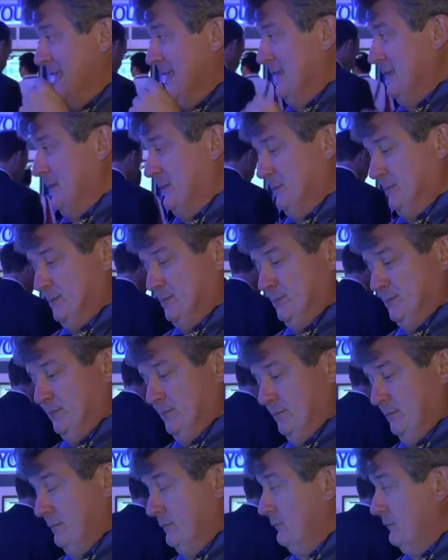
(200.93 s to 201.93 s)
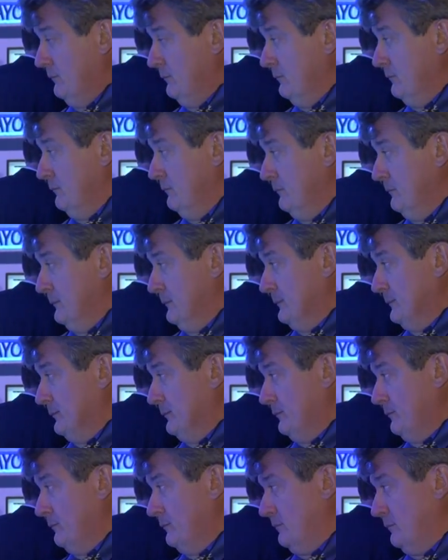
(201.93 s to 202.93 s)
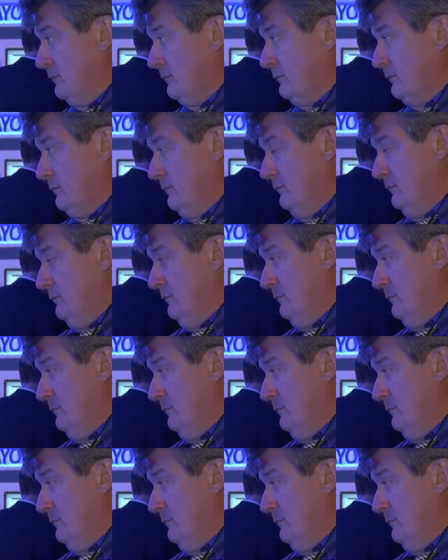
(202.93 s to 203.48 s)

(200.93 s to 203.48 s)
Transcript: (not speaking)